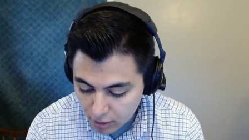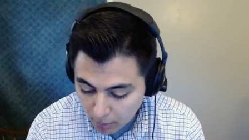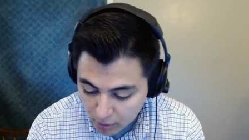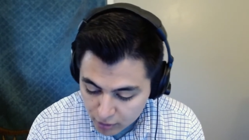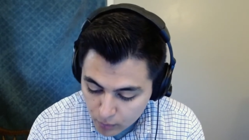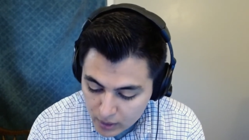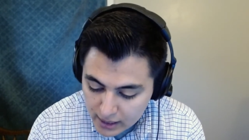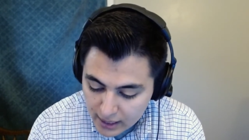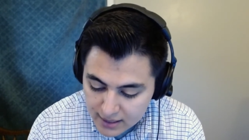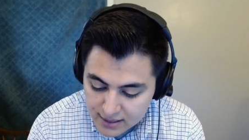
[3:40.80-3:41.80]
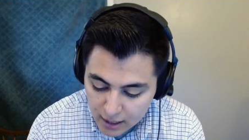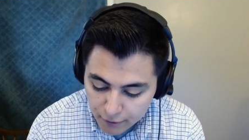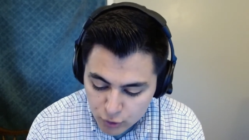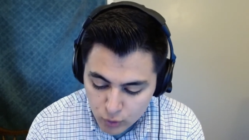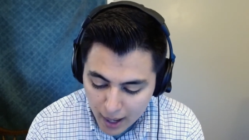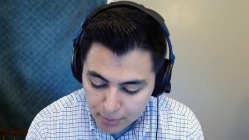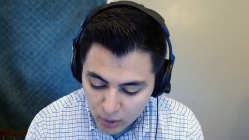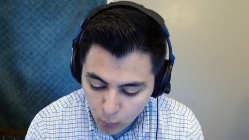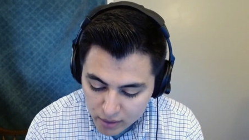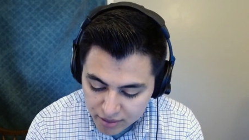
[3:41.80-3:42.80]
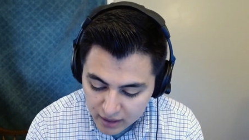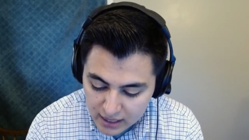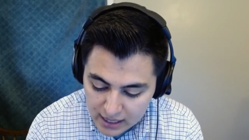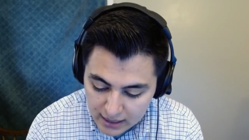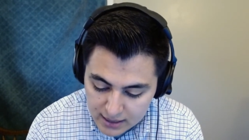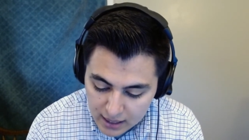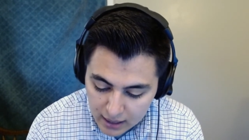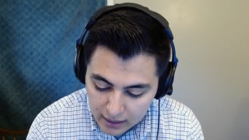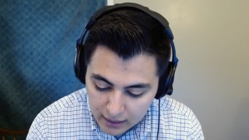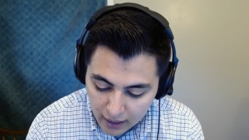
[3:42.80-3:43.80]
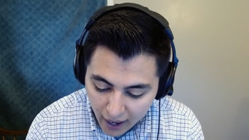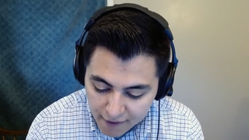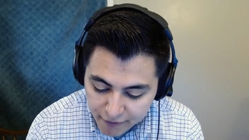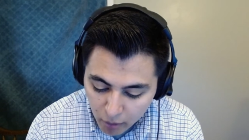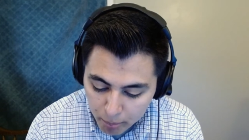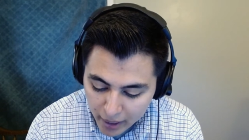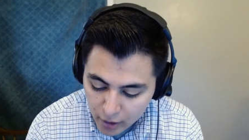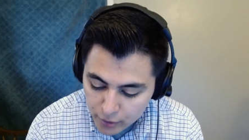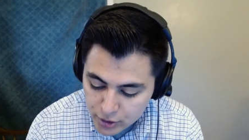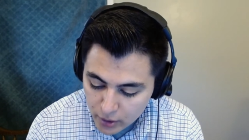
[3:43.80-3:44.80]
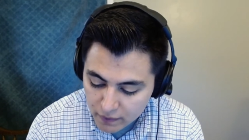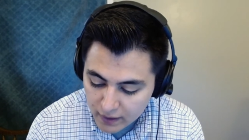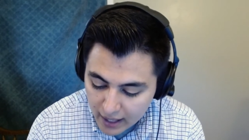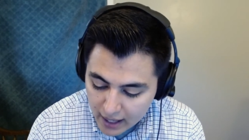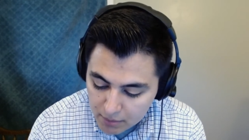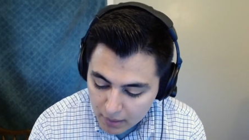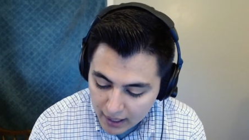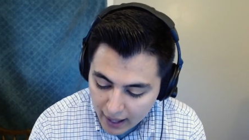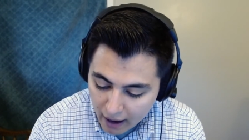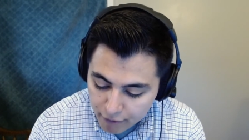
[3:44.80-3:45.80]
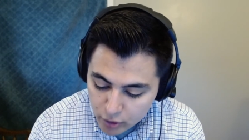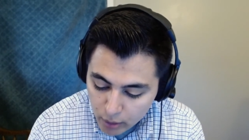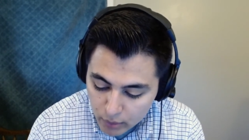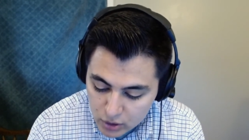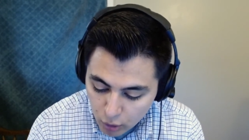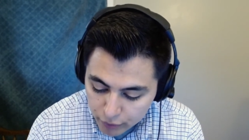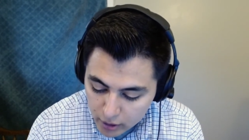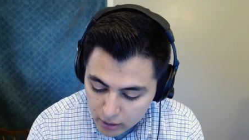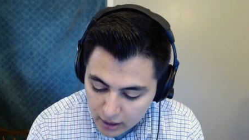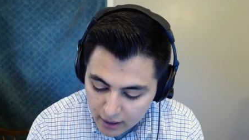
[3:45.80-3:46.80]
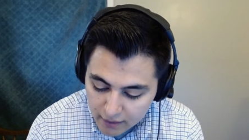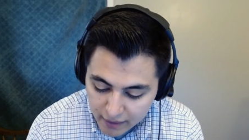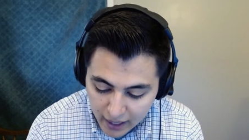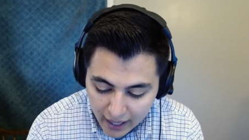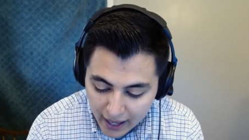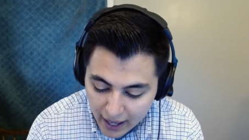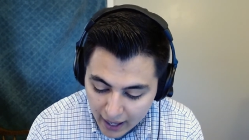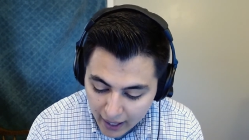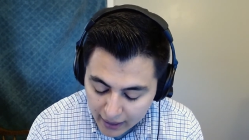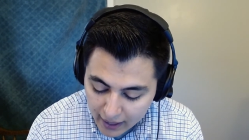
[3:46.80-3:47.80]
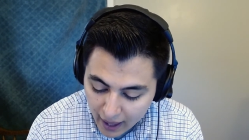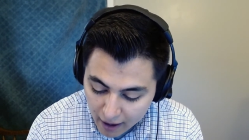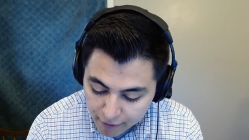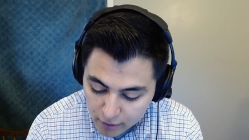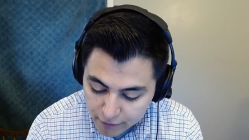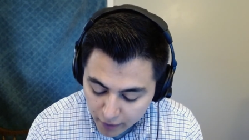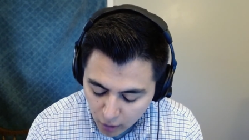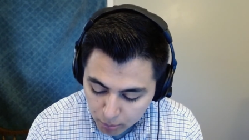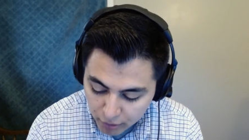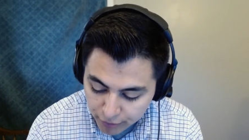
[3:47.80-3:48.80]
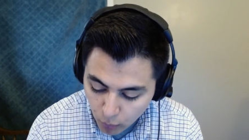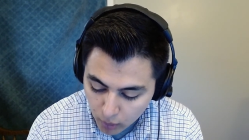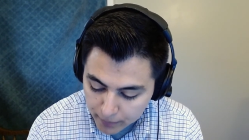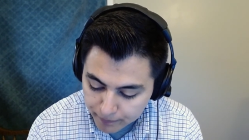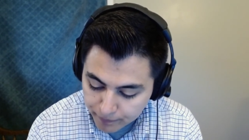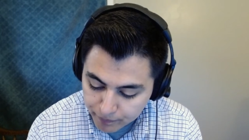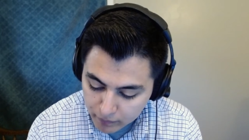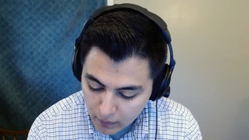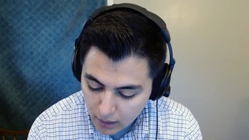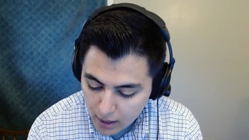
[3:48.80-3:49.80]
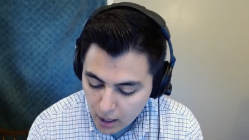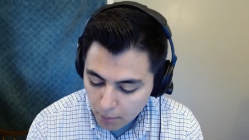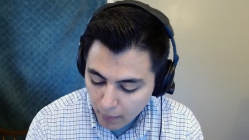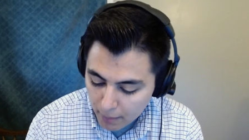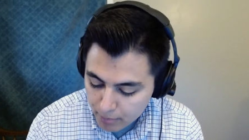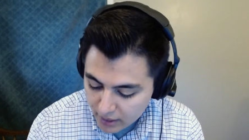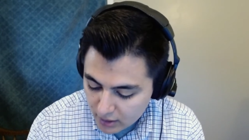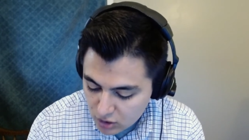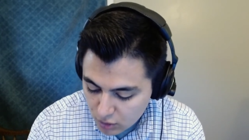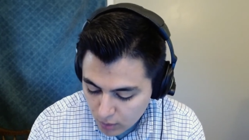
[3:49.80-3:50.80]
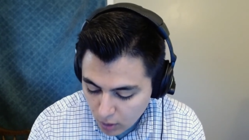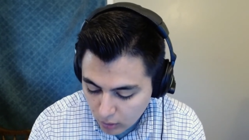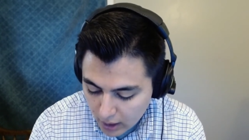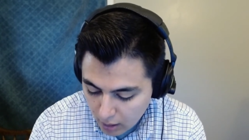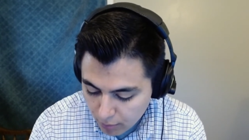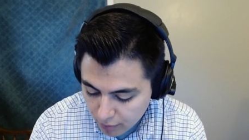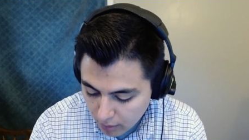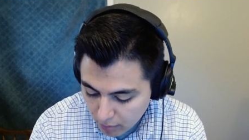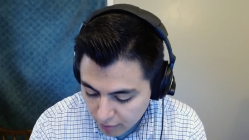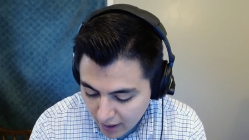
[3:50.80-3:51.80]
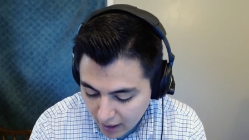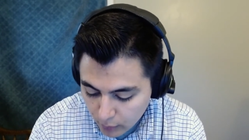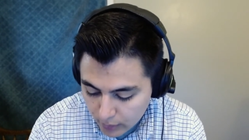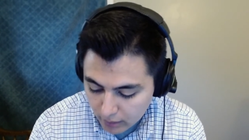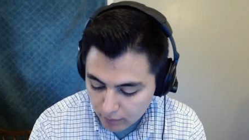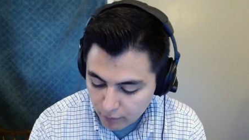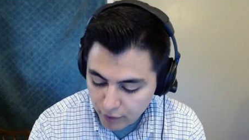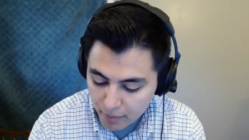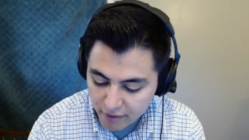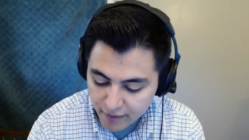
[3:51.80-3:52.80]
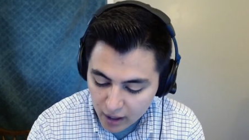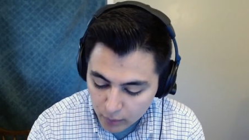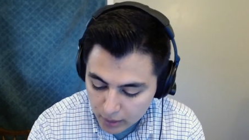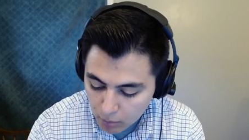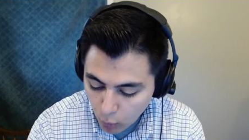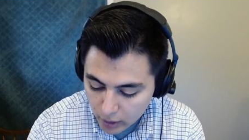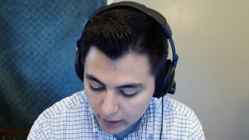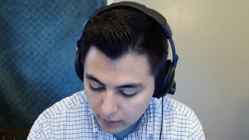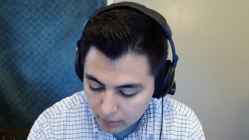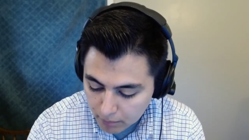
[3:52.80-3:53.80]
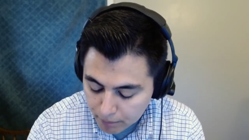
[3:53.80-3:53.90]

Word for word: Number three, instead of dropping with the heat, I felt better during the game and after it was over than I had ever felt before. My biggest thrill came from following from the following morning.